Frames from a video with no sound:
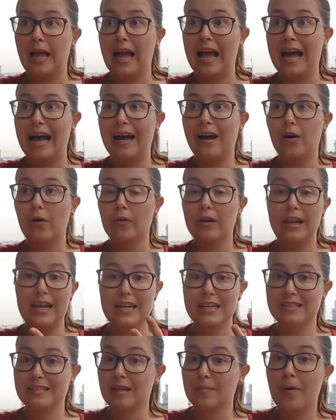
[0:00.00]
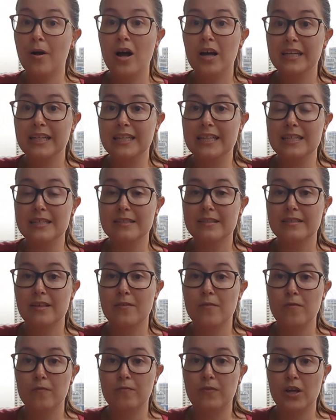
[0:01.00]
how Leila Slimani's
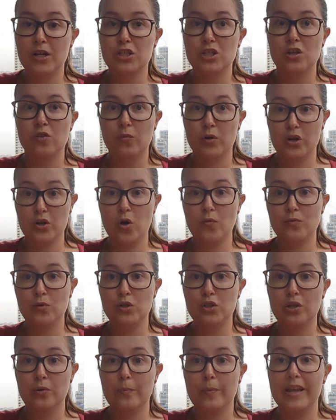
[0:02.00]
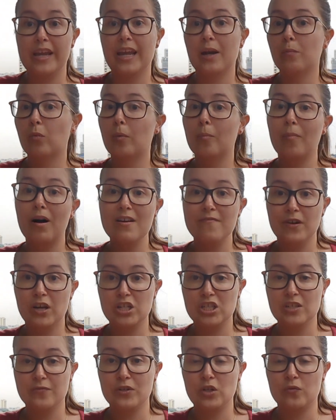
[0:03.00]
version of what a novel should be and what my
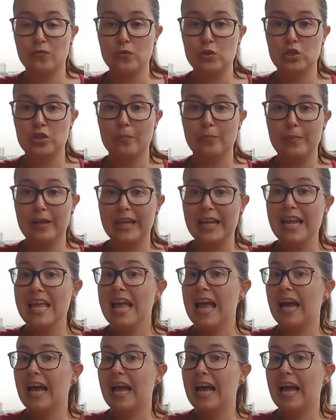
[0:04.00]
version of a novel should be,